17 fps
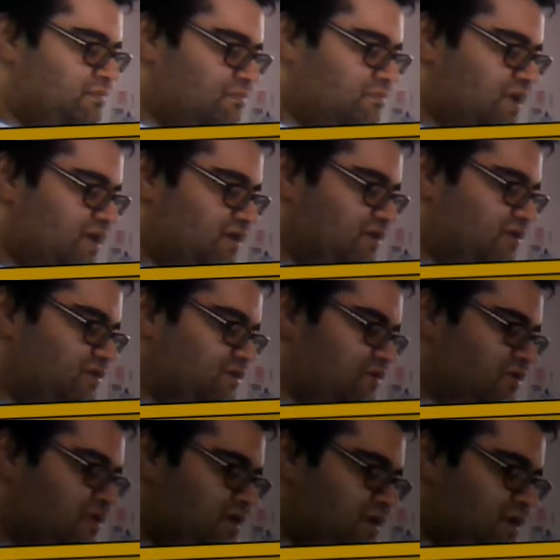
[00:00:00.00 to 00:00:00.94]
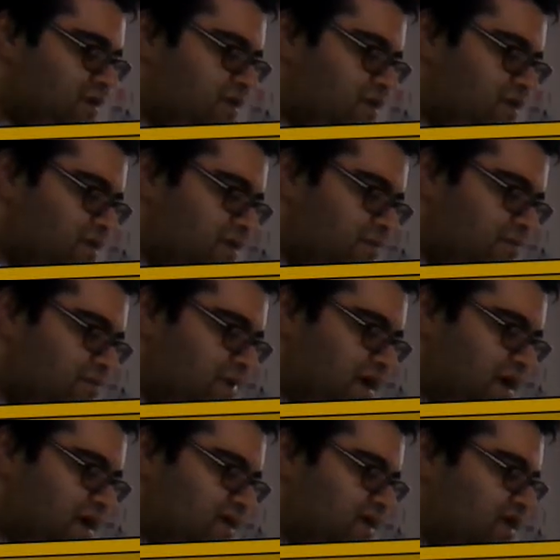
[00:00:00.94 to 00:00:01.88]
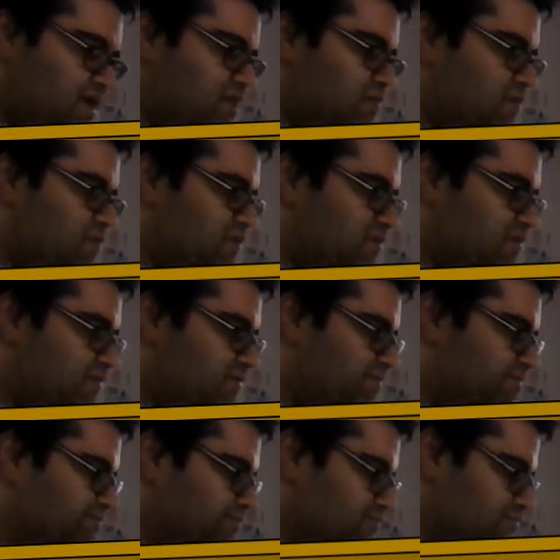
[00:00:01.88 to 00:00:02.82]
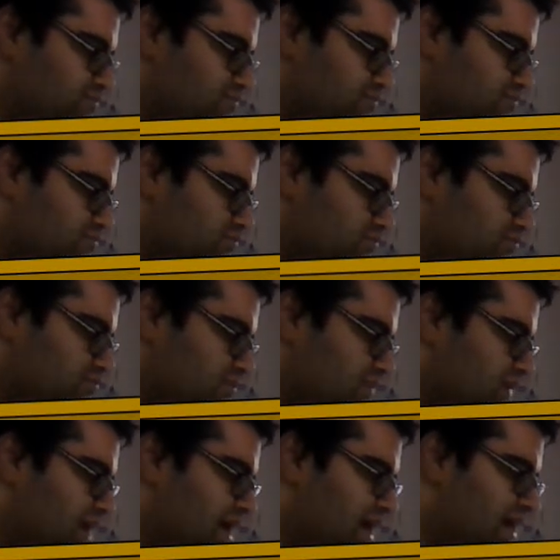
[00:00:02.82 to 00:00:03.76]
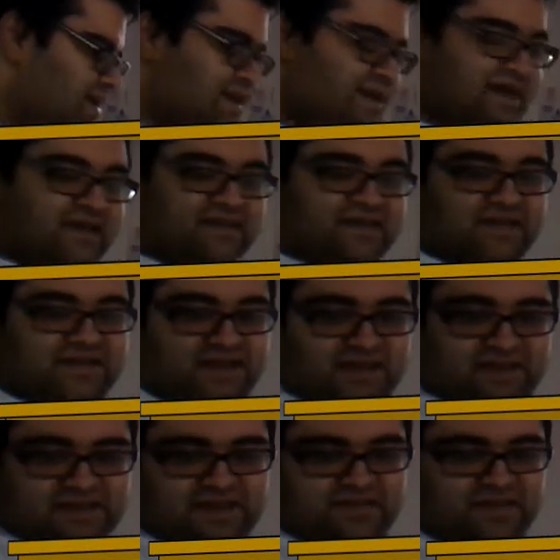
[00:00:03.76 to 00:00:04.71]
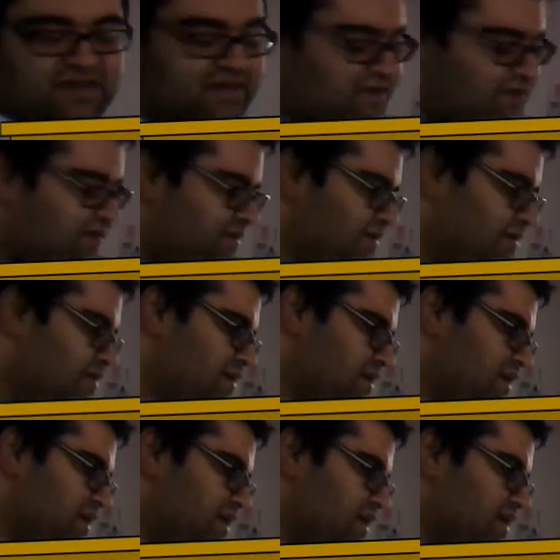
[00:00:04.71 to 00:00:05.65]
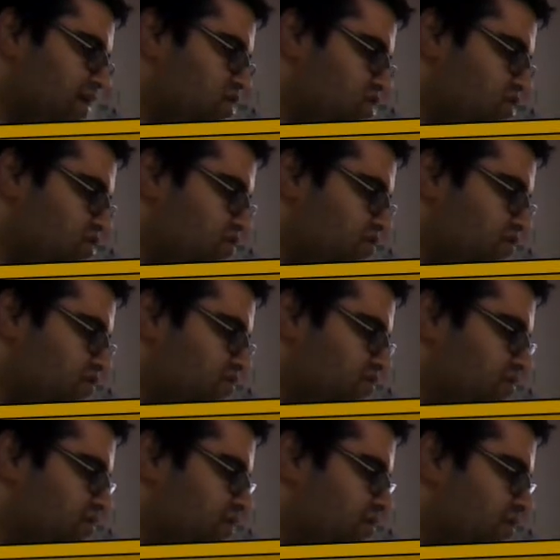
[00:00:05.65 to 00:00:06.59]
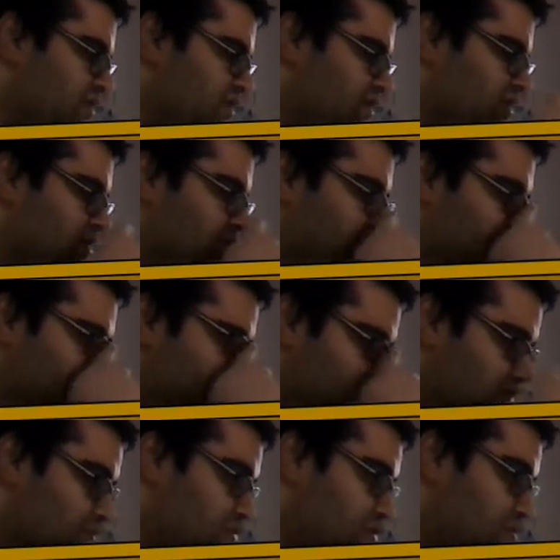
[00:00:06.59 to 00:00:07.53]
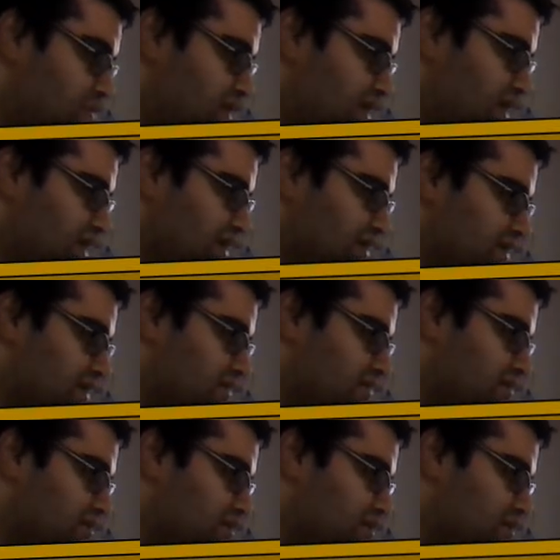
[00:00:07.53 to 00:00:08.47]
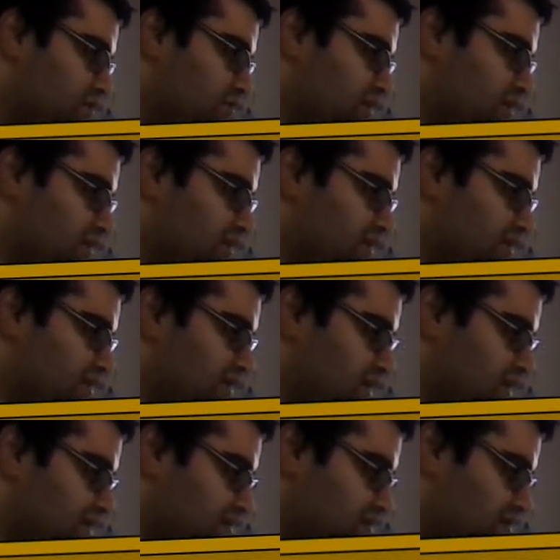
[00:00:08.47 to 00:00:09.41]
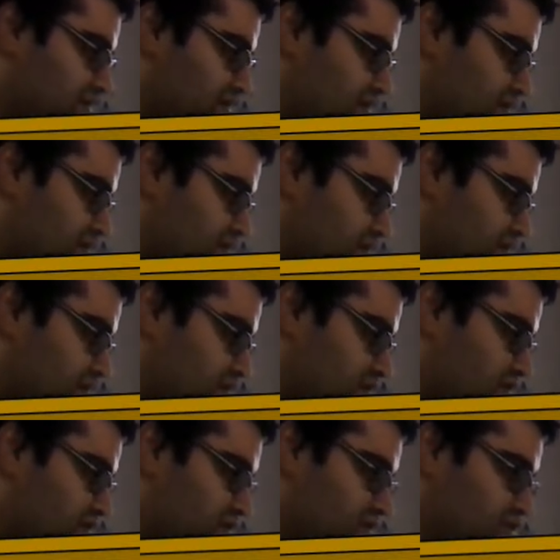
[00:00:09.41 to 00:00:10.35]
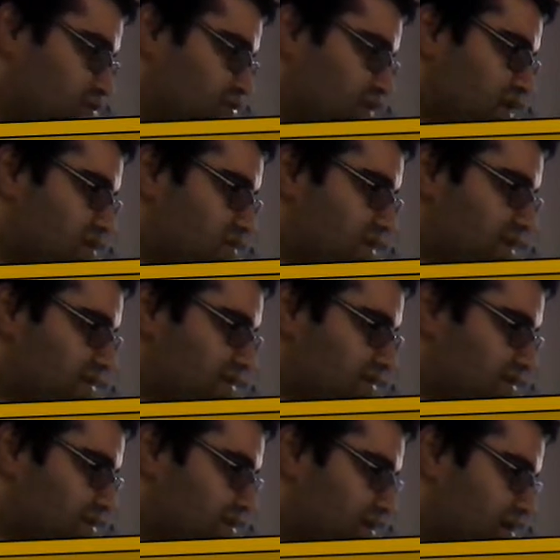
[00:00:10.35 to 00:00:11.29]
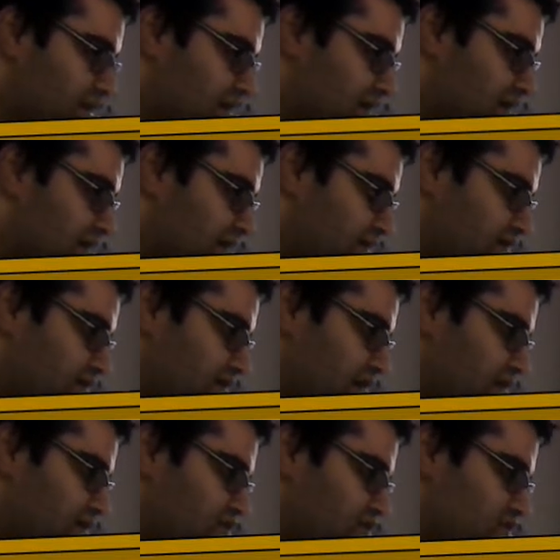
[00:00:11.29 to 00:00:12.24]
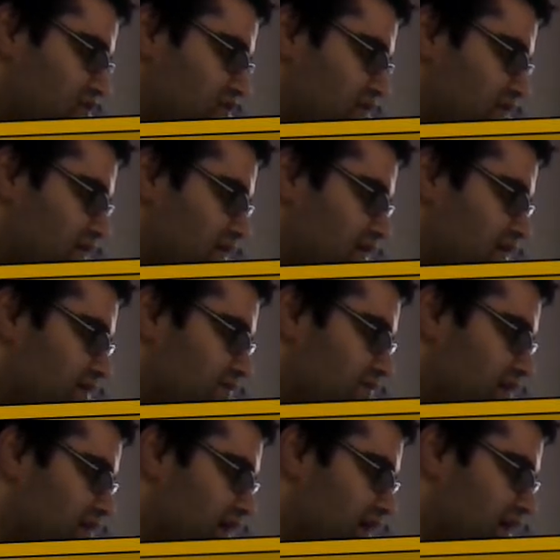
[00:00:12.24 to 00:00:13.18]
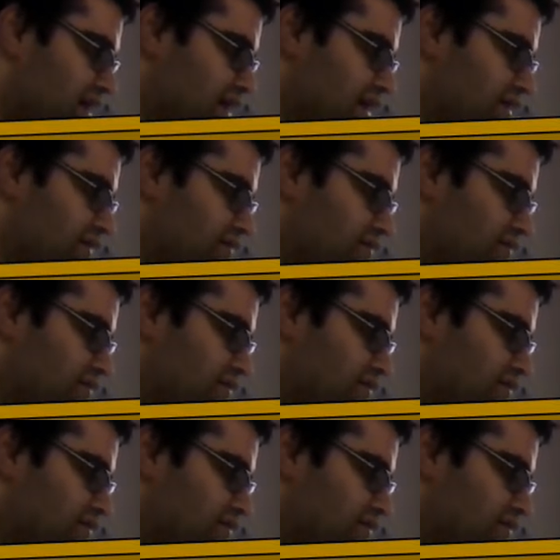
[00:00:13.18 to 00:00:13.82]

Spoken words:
because by attachment index and exhibit, he joined the public catalog, copyright catalog, search request, left ensure name and